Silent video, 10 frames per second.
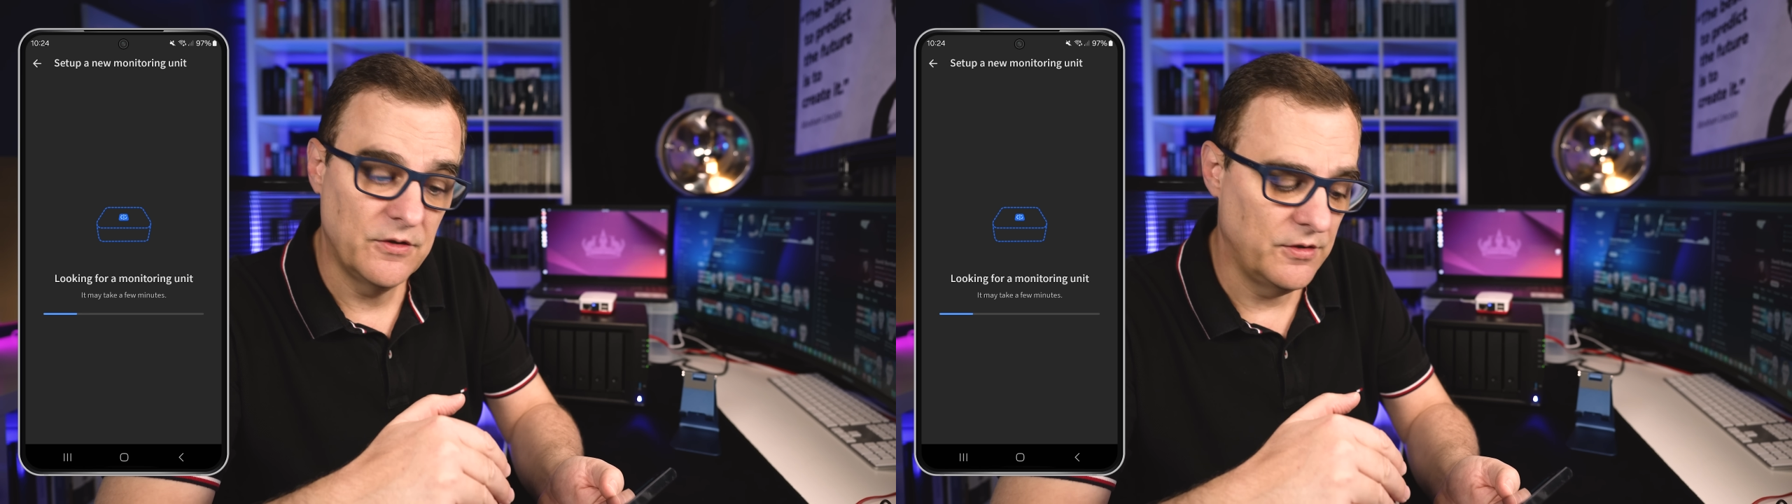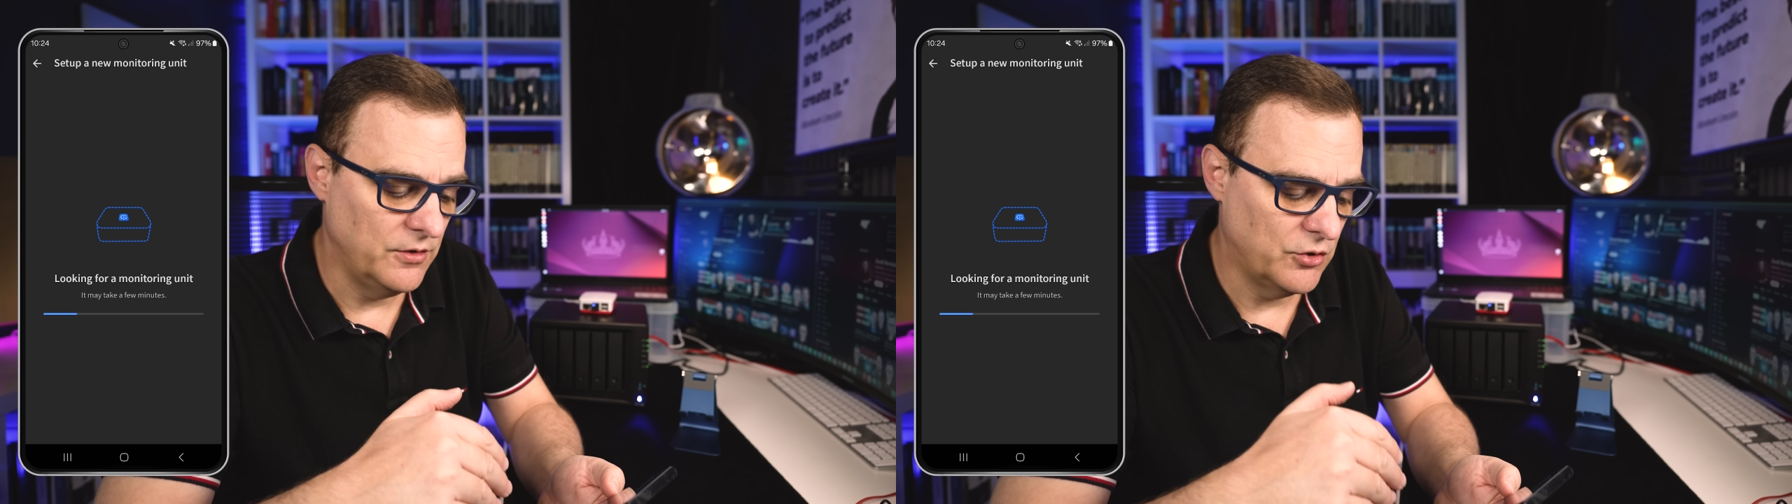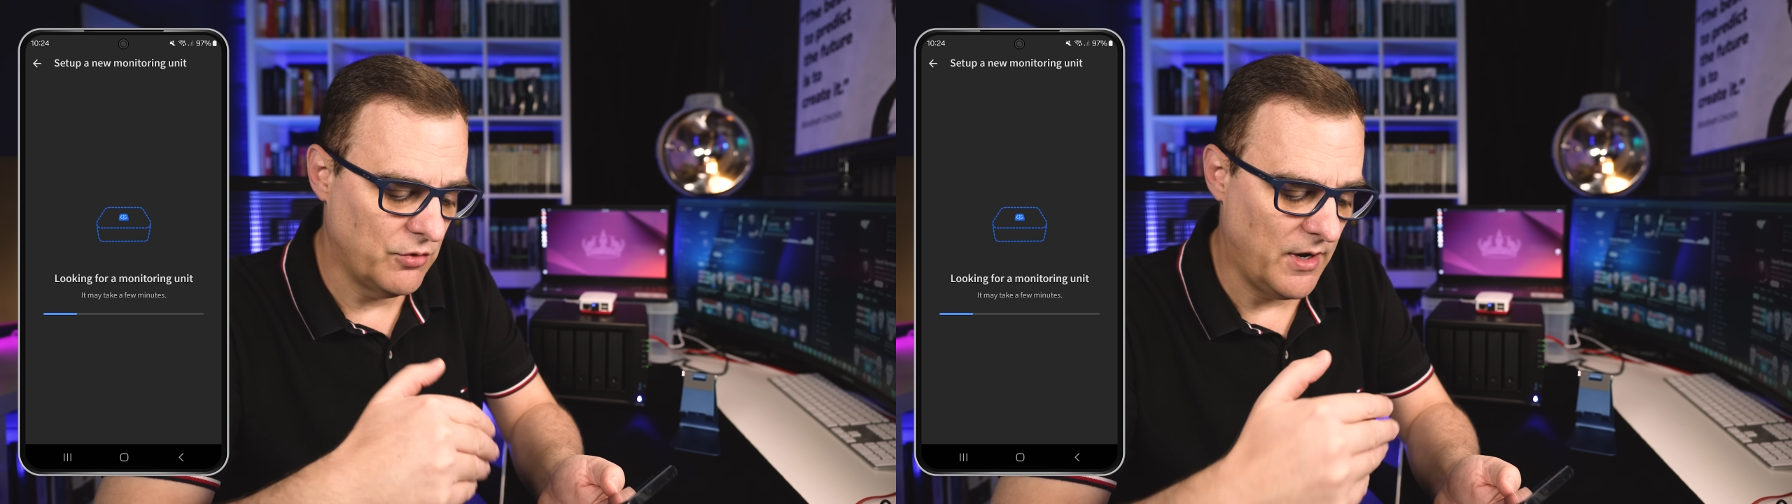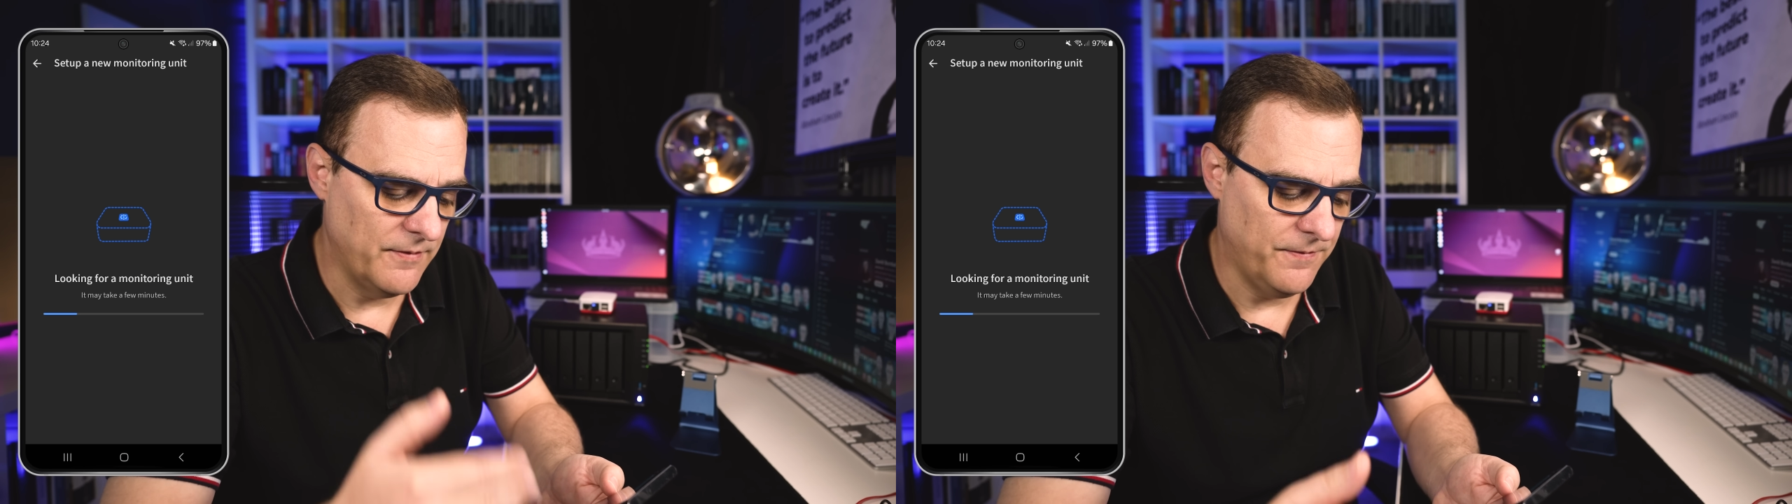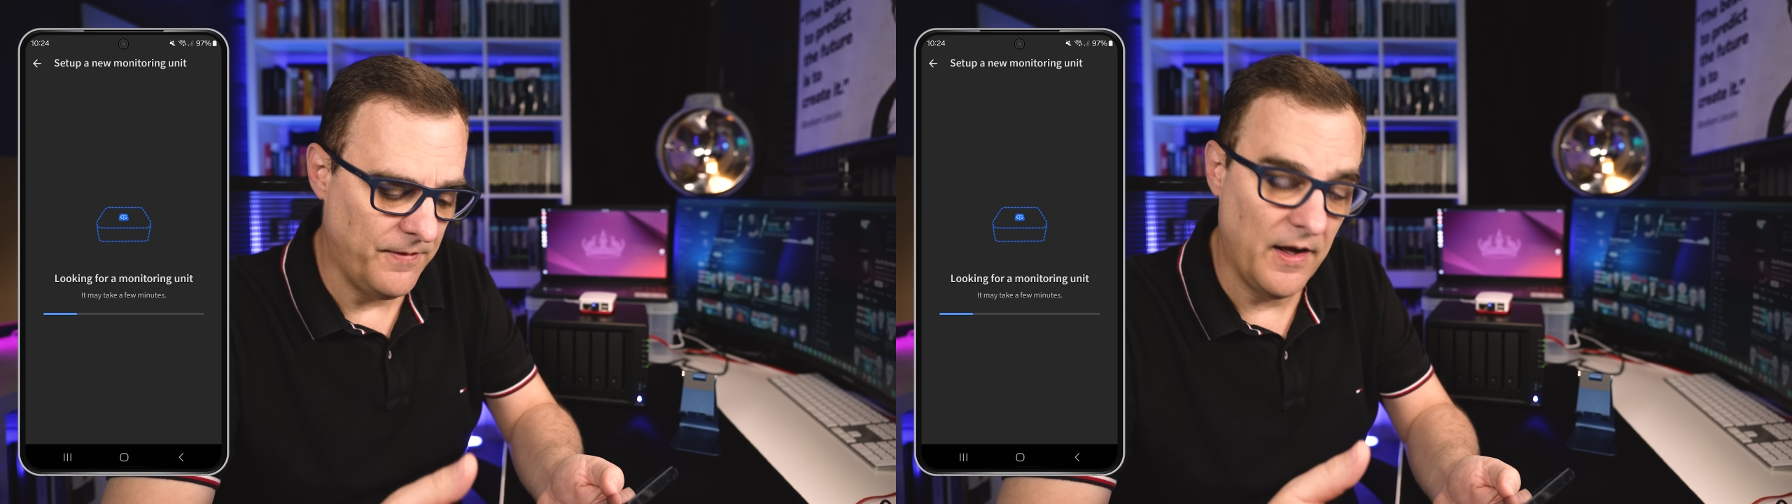to try
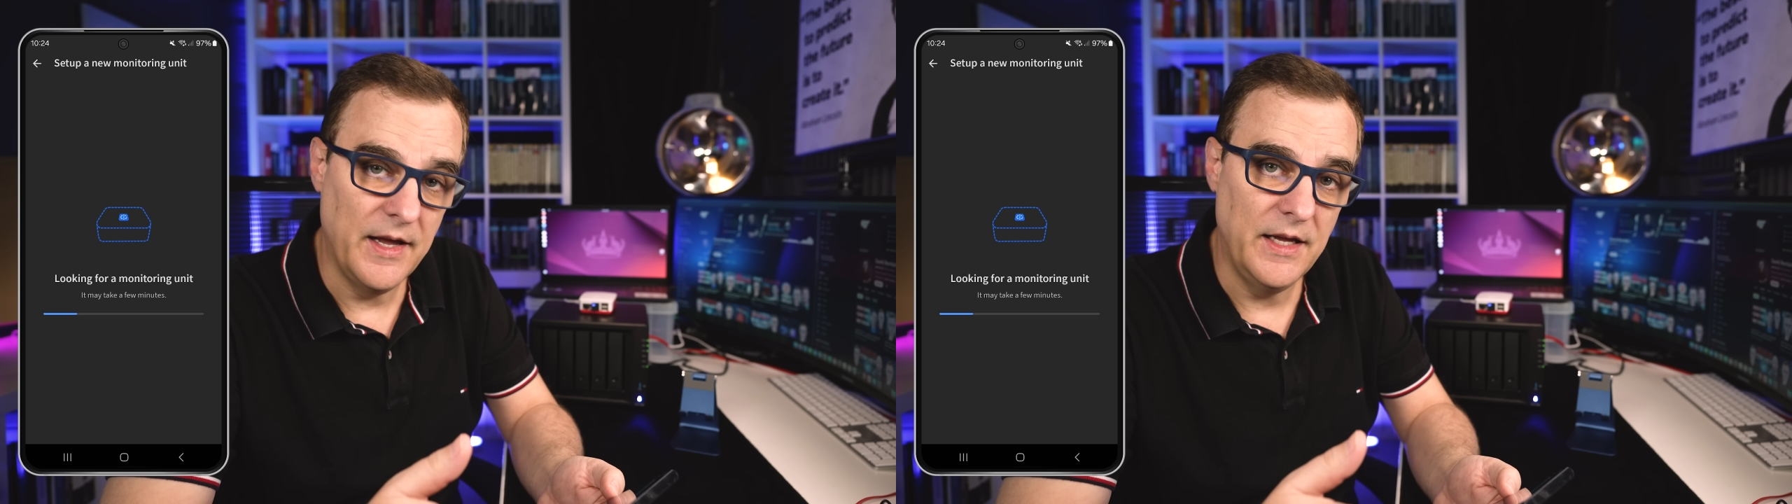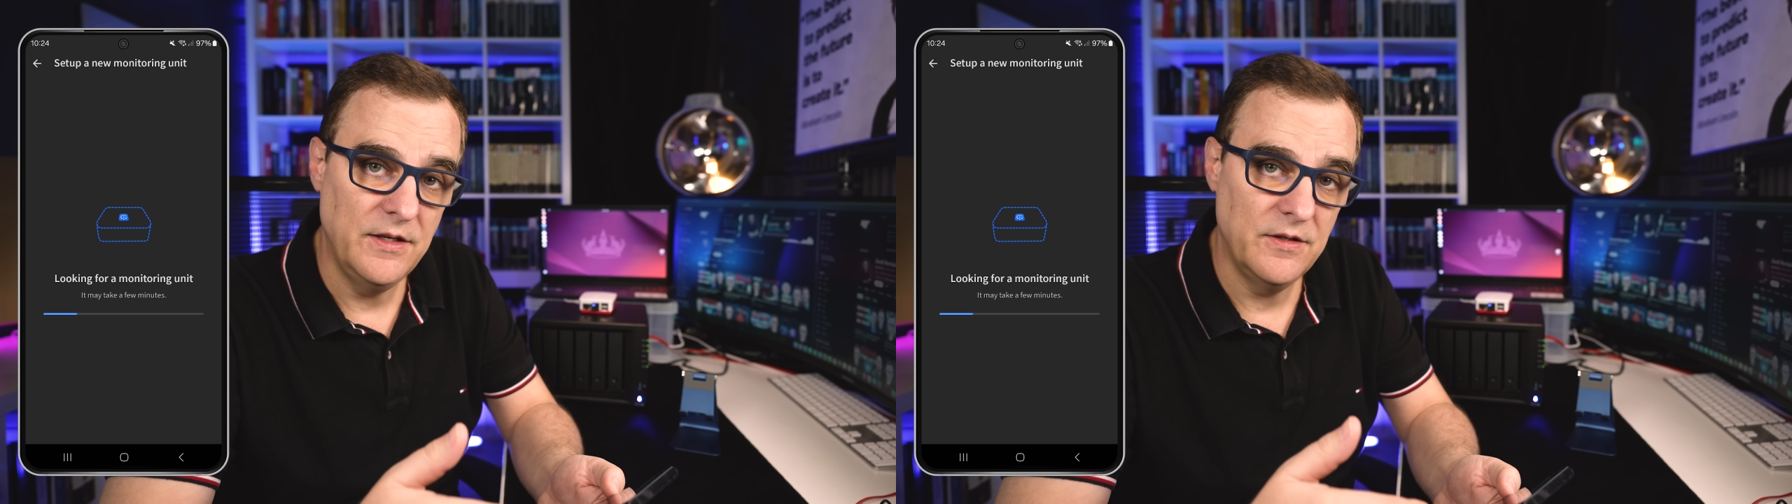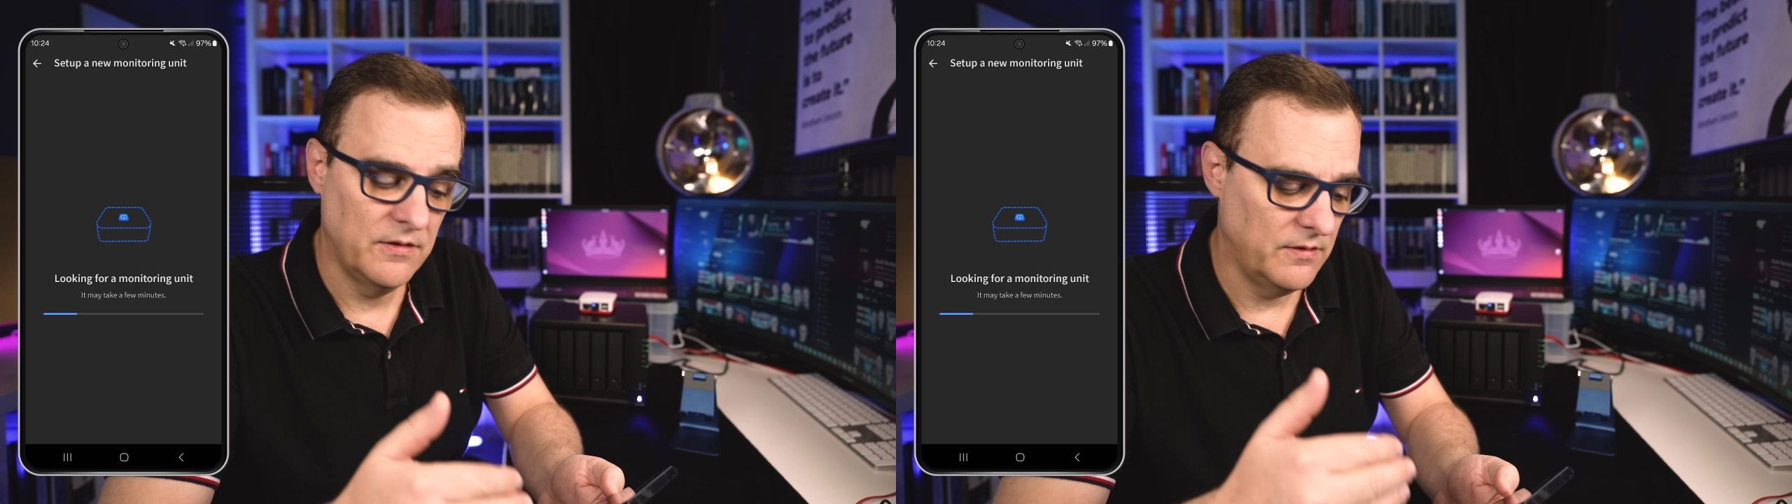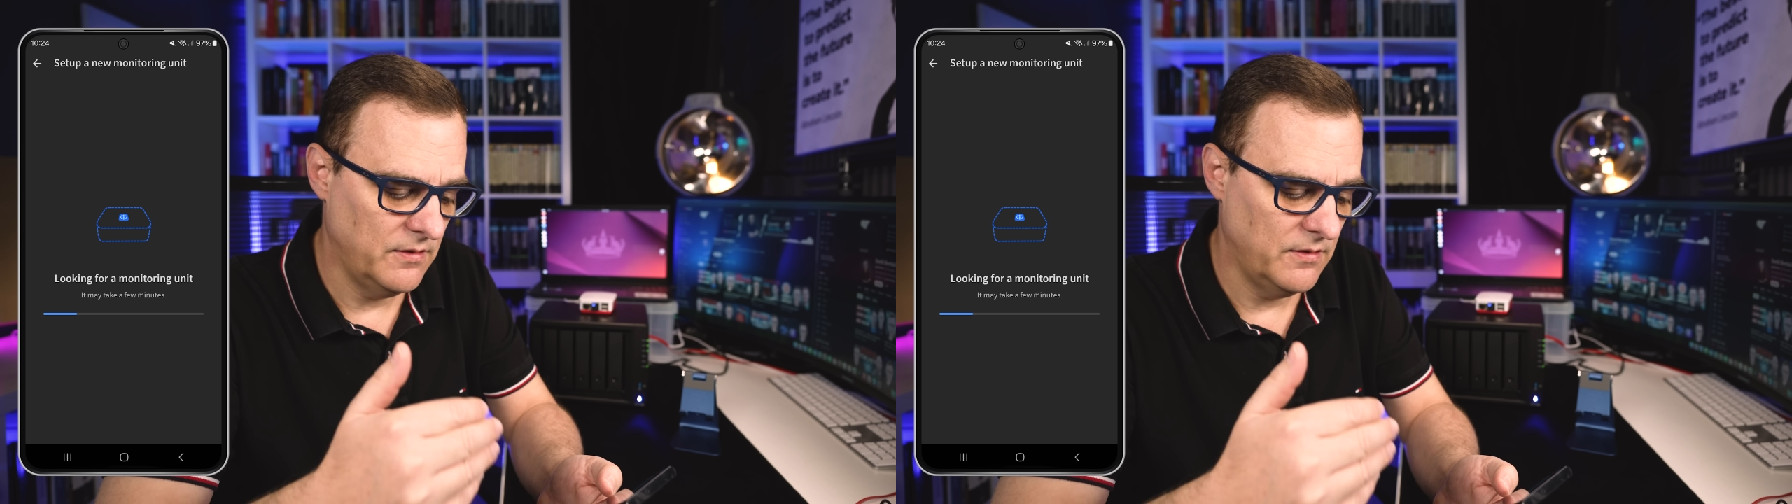and find